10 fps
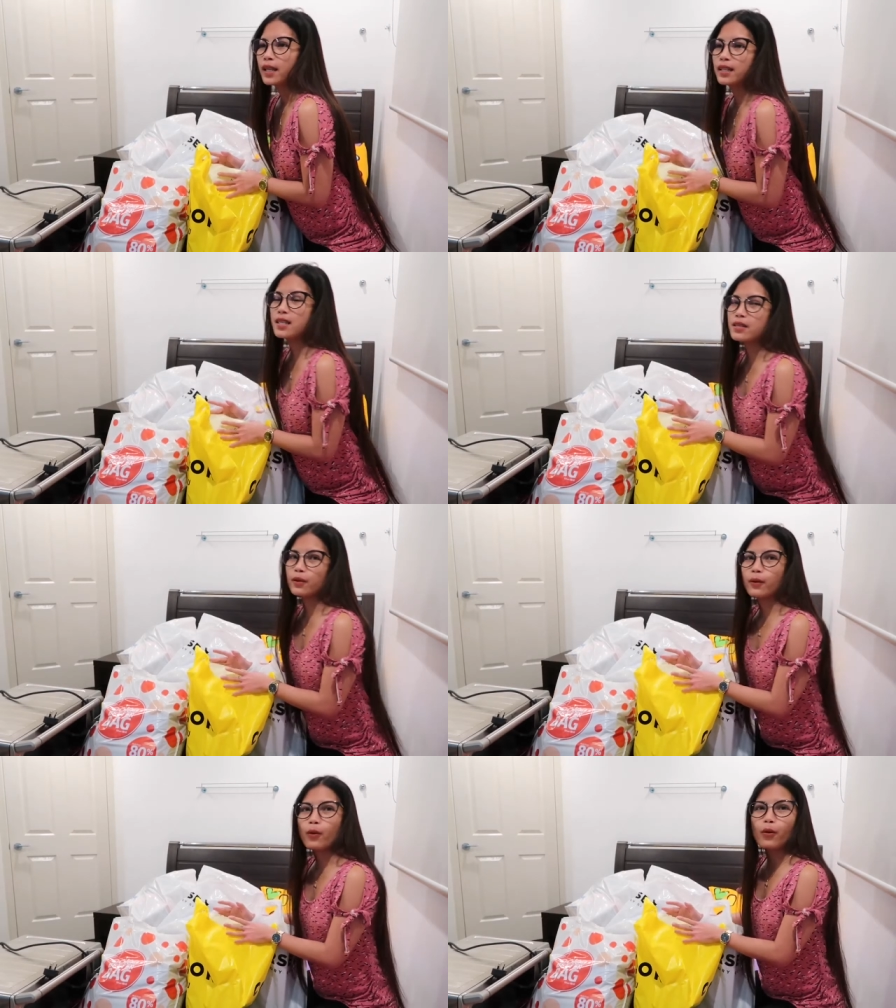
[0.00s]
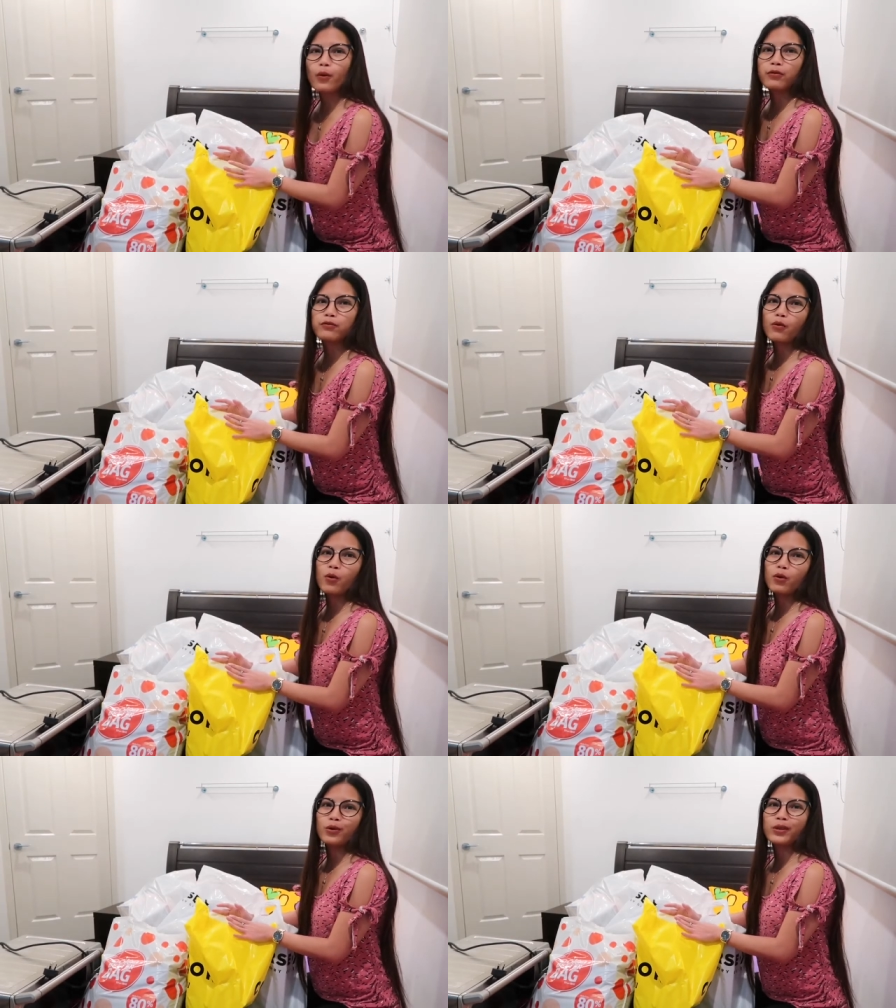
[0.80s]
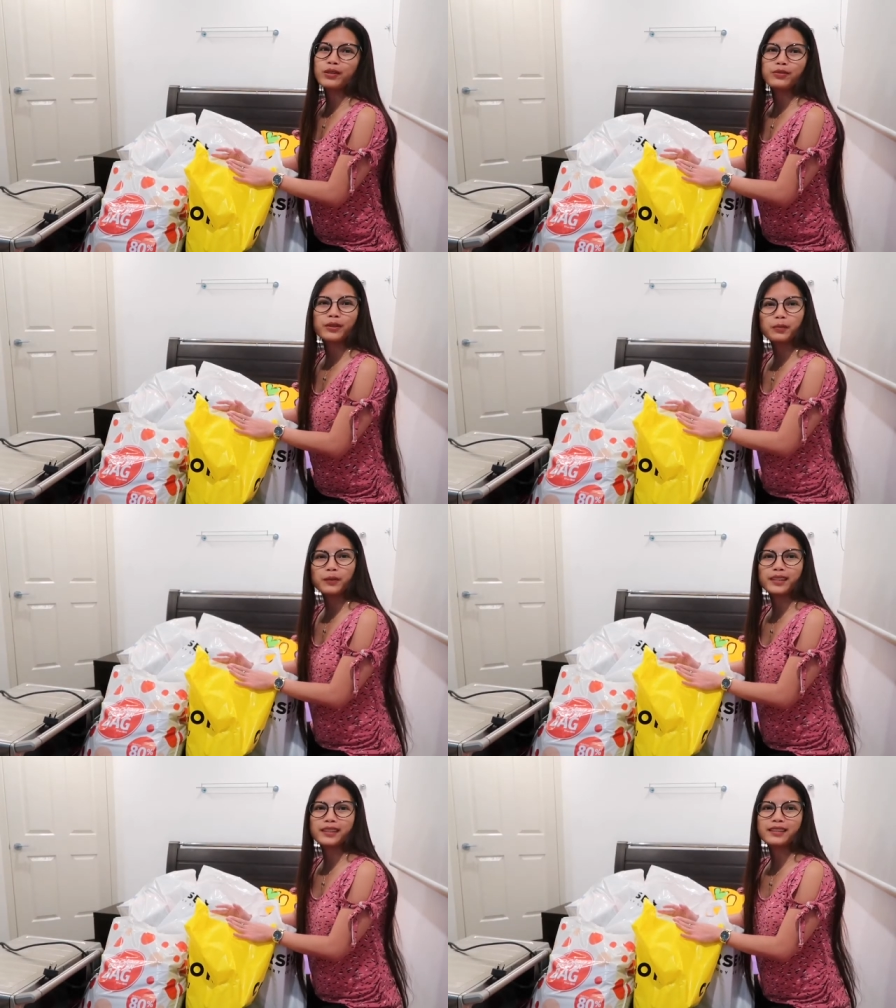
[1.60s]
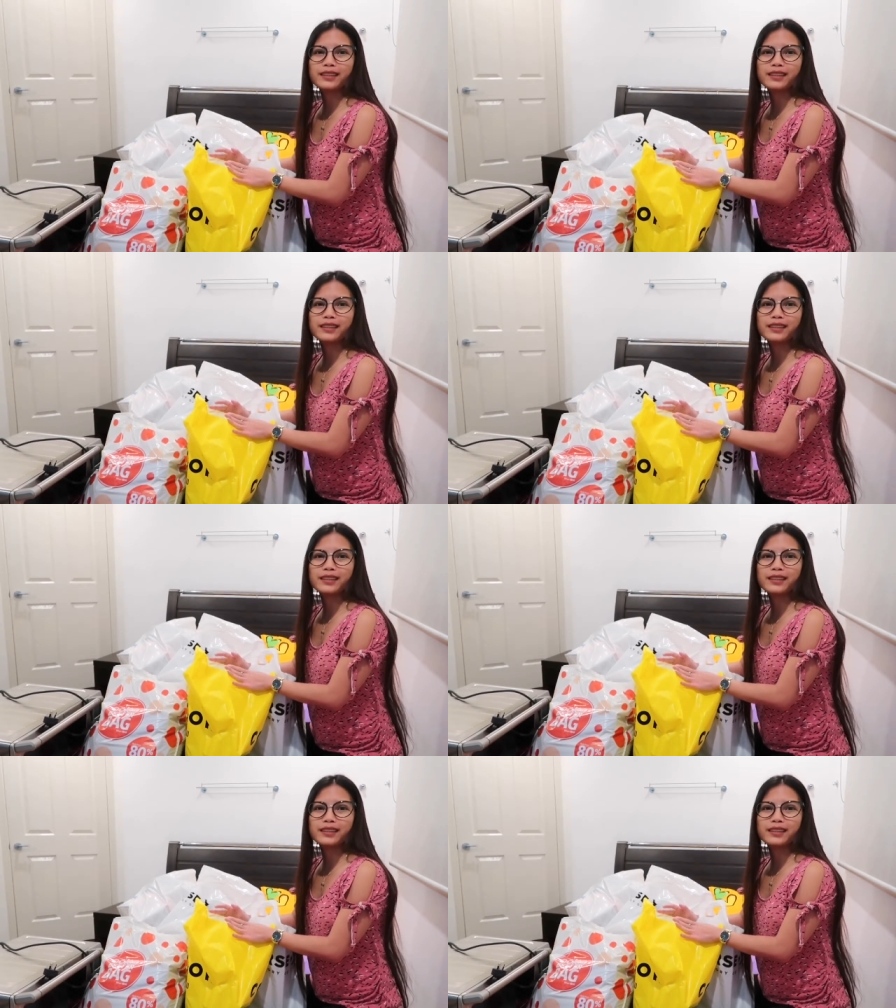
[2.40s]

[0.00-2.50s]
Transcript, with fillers: these are all for the Philippines.